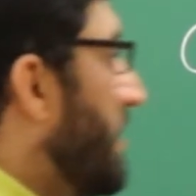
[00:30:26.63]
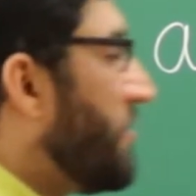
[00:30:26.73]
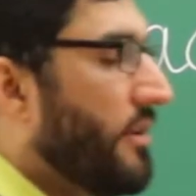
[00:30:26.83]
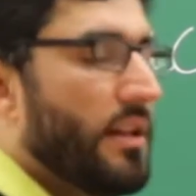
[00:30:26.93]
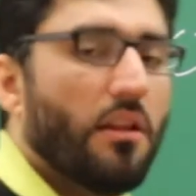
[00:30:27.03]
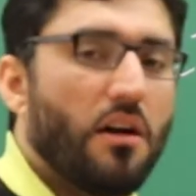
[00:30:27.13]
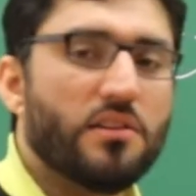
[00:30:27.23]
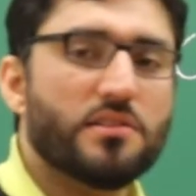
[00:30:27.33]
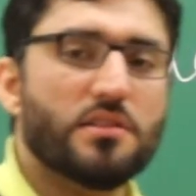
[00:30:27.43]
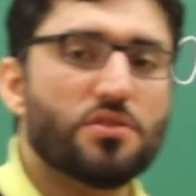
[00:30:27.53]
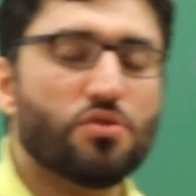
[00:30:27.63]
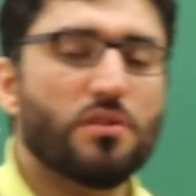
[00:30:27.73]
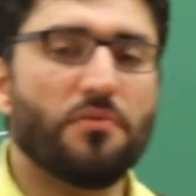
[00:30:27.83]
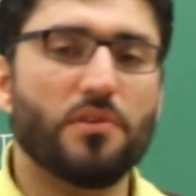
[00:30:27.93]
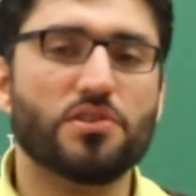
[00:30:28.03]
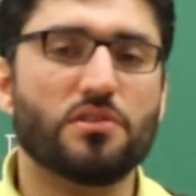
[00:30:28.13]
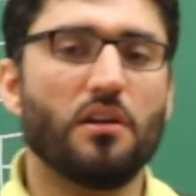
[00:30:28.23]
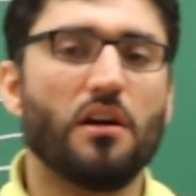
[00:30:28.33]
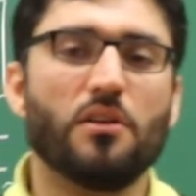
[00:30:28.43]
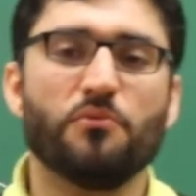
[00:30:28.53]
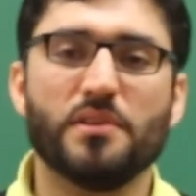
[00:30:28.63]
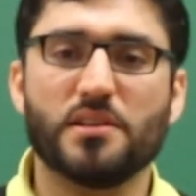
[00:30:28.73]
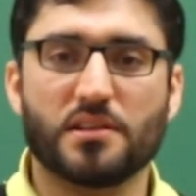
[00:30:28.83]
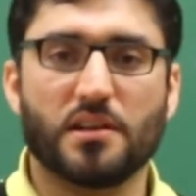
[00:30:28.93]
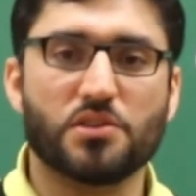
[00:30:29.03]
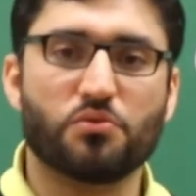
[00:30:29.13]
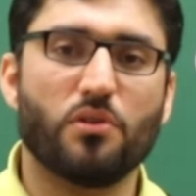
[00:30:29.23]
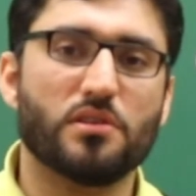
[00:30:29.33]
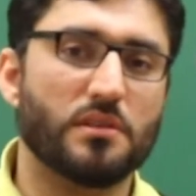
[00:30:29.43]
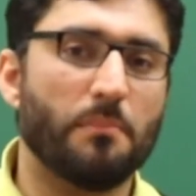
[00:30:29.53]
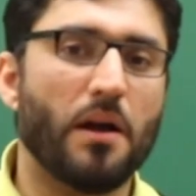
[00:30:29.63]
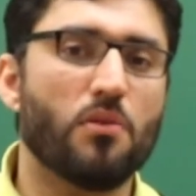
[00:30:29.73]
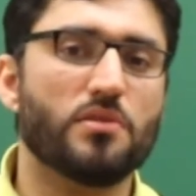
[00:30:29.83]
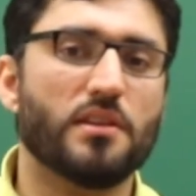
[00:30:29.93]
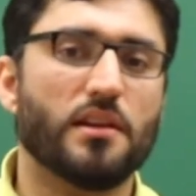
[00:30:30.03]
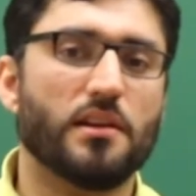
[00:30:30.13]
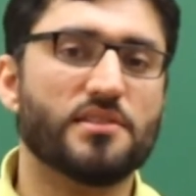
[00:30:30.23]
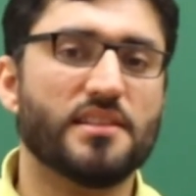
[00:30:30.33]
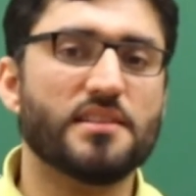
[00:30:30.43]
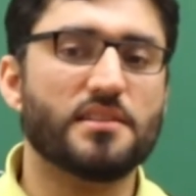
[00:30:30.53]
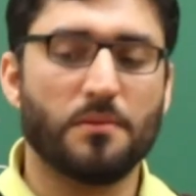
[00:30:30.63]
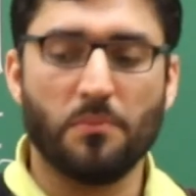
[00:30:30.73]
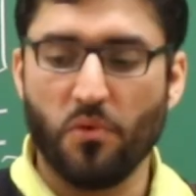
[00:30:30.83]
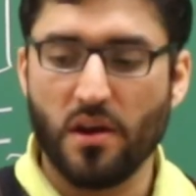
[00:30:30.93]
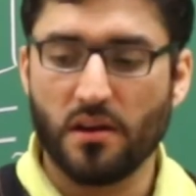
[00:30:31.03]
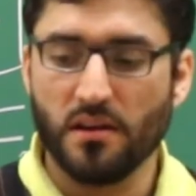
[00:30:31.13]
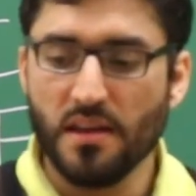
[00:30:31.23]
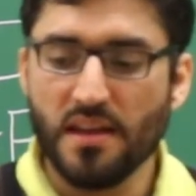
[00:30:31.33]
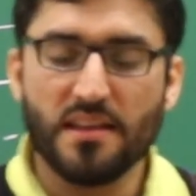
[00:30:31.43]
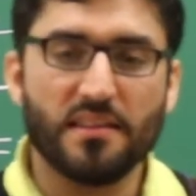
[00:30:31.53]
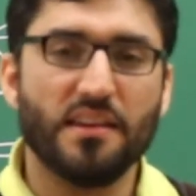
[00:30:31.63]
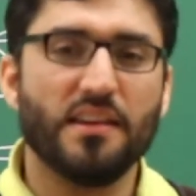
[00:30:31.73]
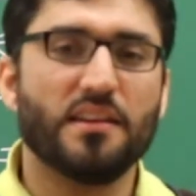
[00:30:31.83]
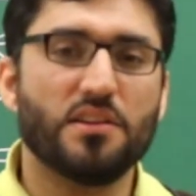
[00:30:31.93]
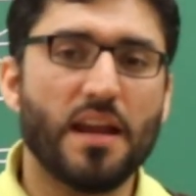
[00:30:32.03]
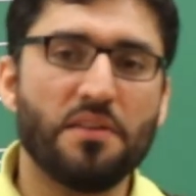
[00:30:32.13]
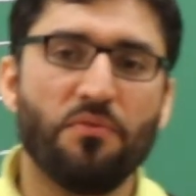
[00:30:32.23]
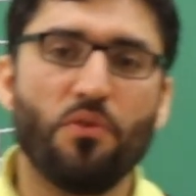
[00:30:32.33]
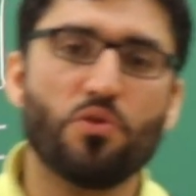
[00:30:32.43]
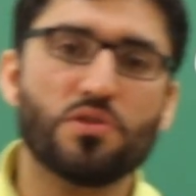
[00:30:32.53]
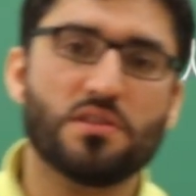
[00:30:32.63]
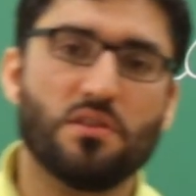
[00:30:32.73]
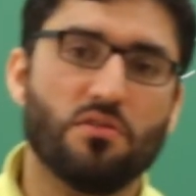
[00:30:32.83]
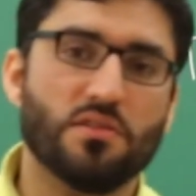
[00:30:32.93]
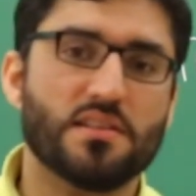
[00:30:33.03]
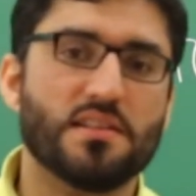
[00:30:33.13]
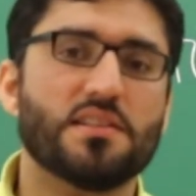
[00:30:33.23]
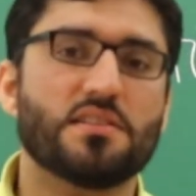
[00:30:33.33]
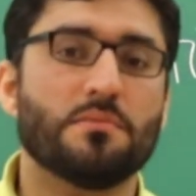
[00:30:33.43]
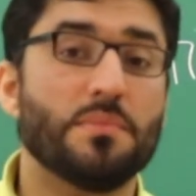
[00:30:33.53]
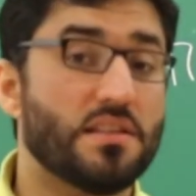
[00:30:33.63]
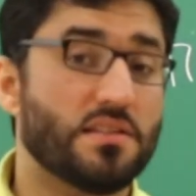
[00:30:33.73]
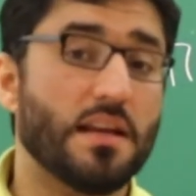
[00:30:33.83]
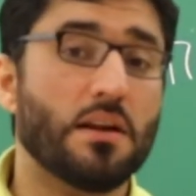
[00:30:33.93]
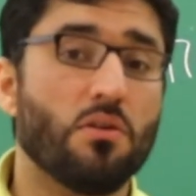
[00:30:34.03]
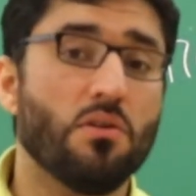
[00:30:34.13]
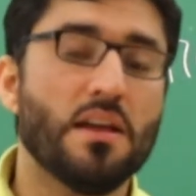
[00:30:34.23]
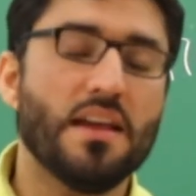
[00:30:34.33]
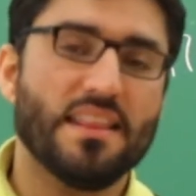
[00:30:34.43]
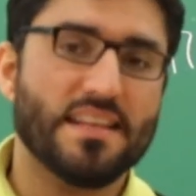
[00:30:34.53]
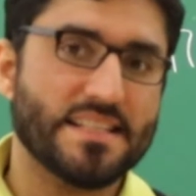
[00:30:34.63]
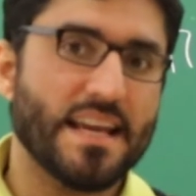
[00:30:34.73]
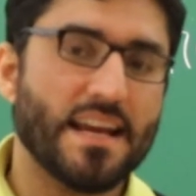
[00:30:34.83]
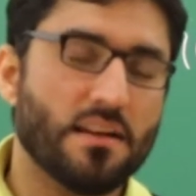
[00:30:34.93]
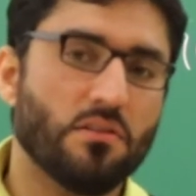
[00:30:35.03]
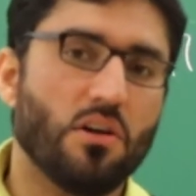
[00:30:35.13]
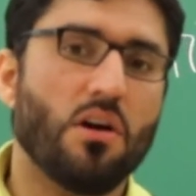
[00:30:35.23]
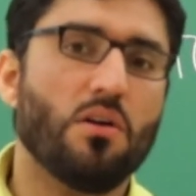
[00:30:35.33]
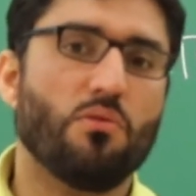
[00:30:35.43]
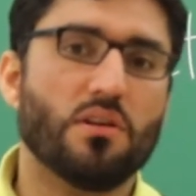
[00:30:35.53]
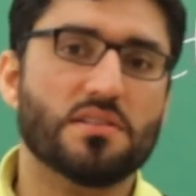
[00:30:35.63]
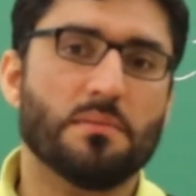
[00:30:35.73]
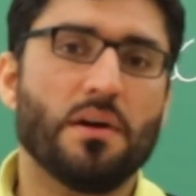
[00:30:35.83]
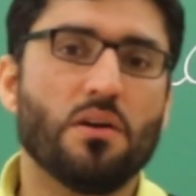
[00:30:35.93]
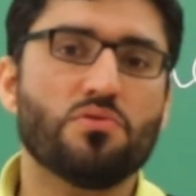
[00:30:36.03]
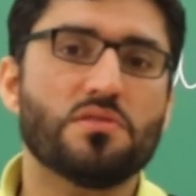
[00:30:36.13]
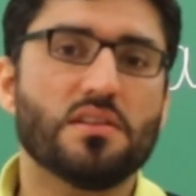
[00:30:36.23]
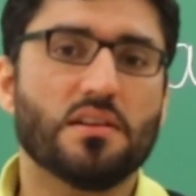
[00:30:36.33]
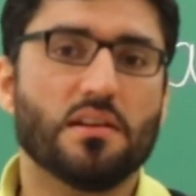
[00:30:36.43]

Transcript: 3 laws. So the first law we discussed was about the system where the net force on the system is 0. The second law was about